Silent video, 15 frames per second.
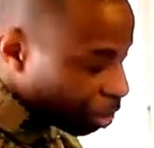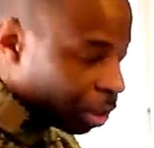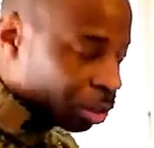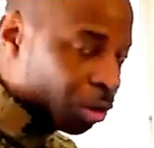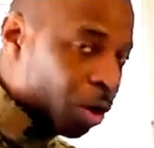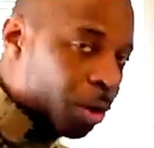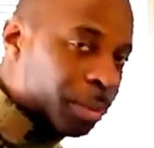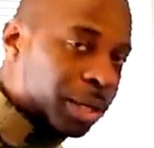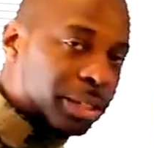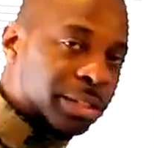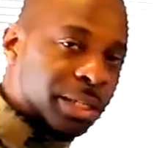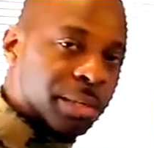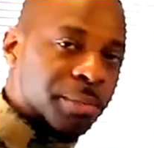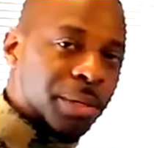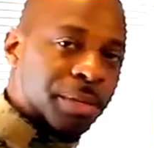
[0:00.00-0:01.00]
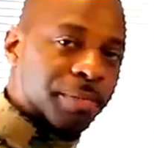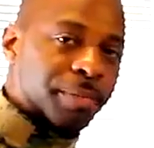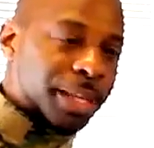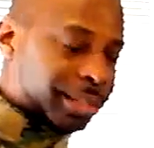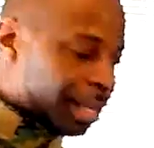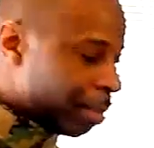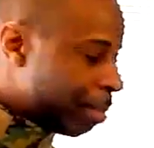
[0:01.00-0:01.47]
U.S. Army and Tippmann
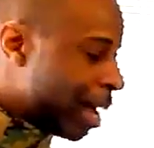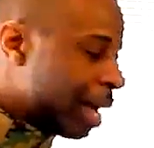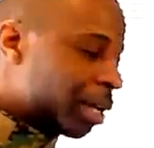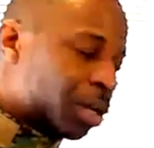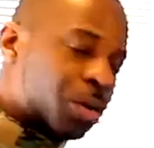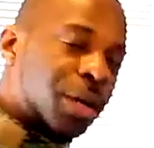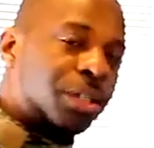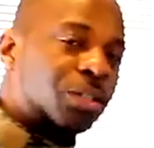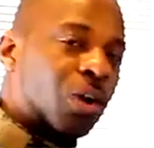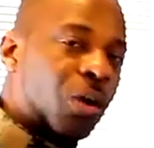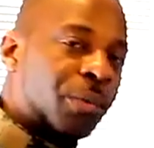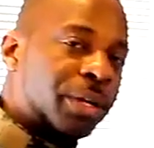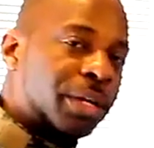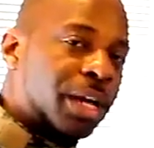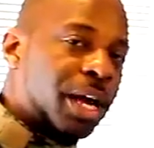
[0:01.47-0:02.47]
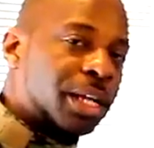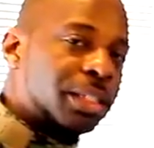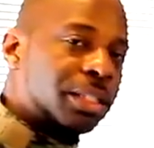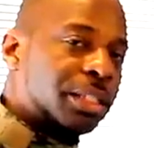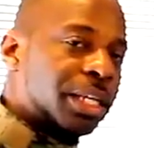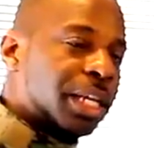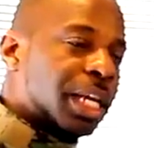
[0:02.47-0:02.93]
that they make U.S. Army
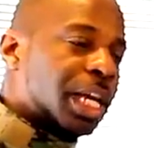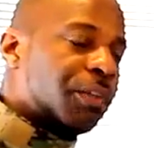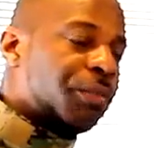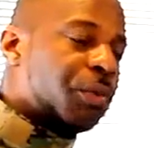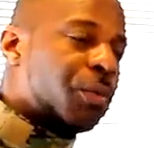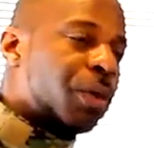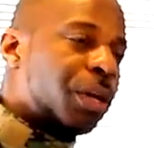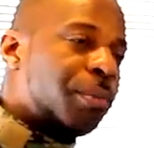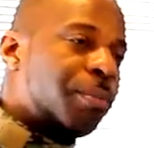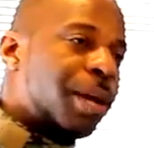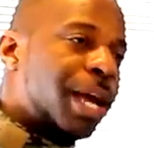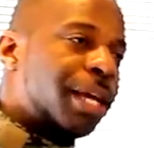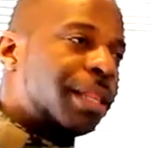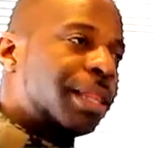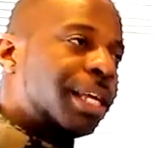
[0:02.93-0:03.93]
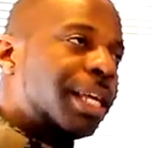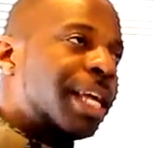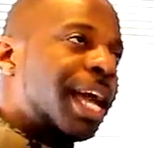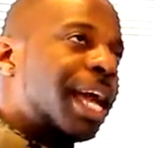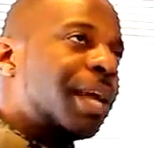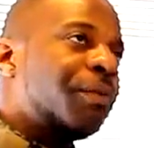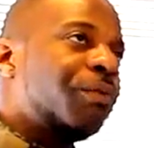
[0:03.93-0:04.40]
guns. If you want to make the
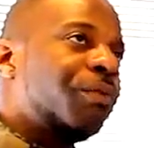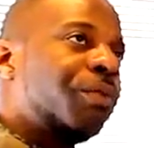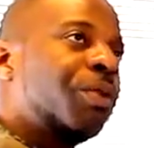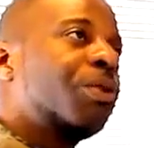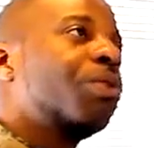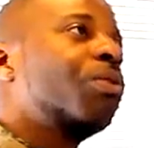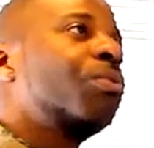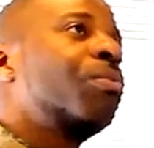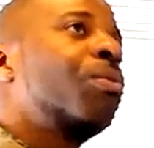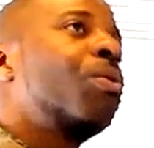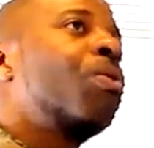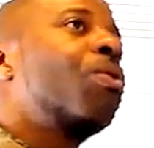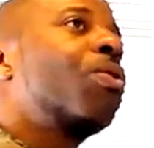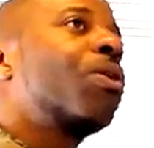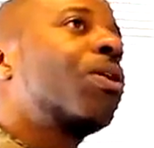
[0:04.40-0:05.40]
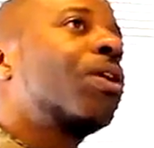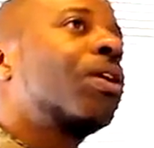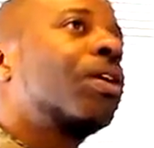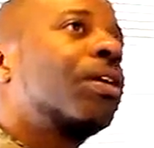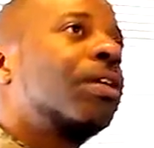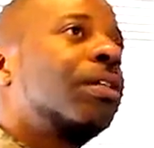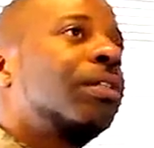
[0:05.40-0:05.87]
game feel
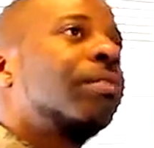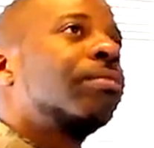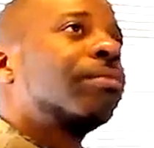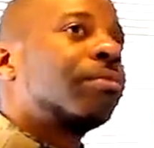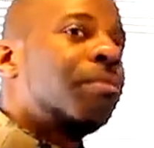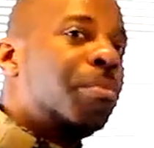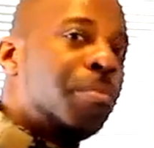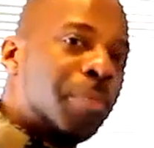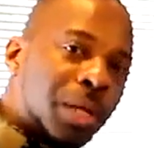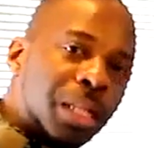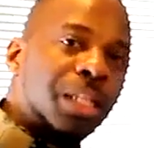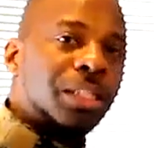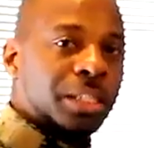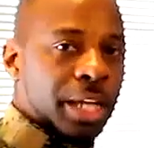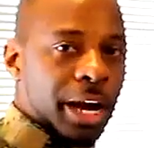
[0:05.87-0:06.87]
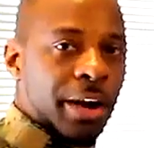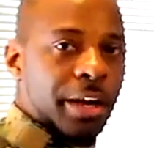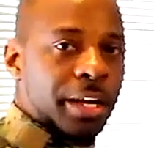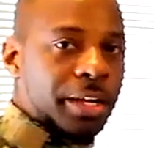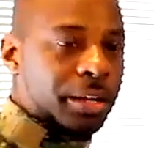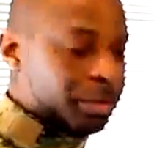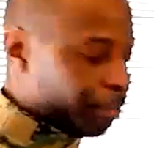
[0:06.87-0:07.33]
more
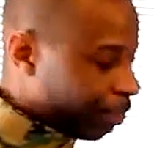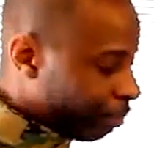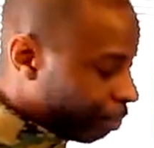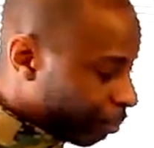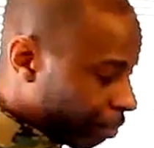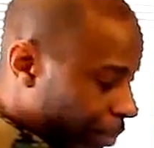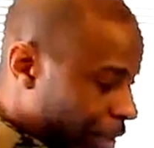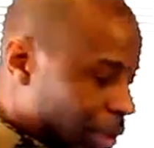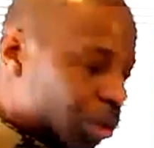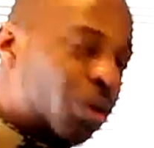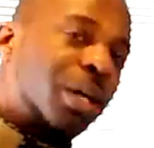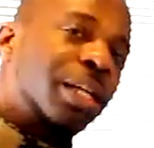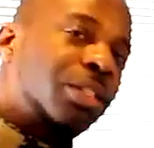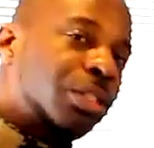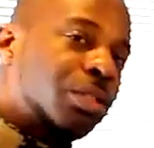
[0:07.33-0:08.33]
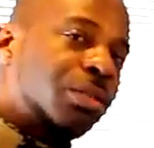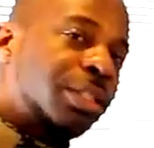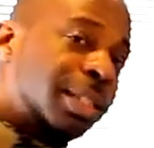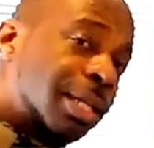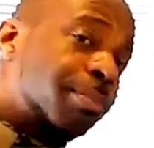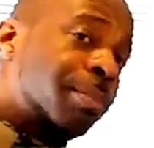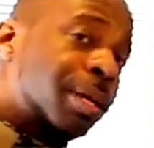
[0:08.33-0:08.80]
military, look into
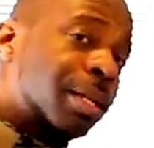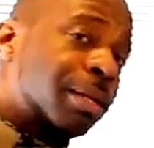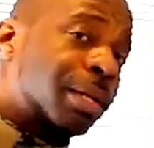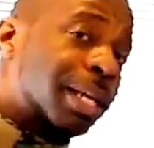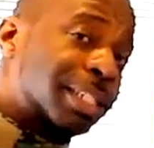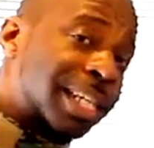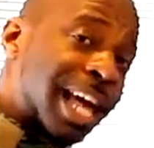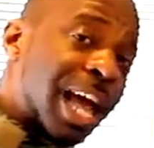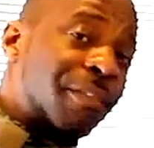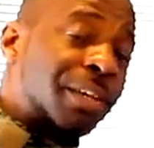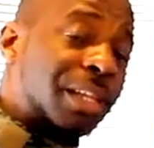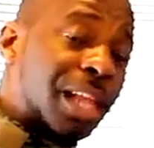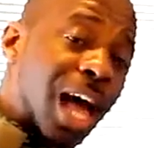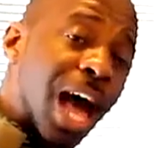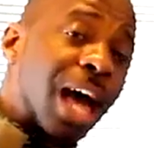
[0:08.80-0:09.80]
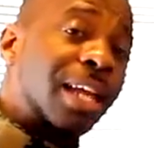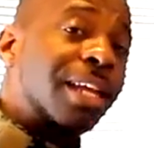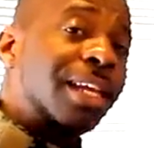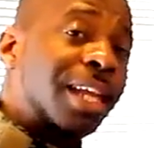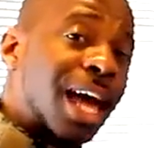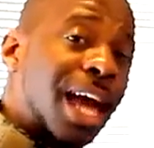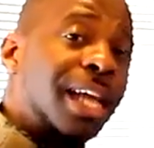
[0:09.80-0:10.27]
Tippmann, because they have a lot
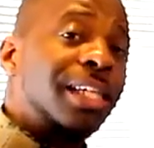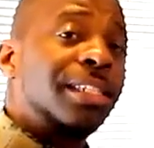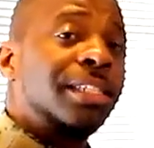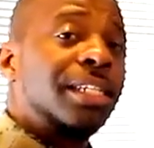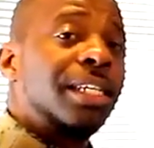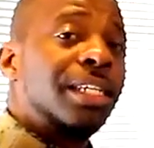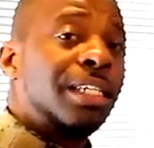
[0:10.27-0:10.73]
of nice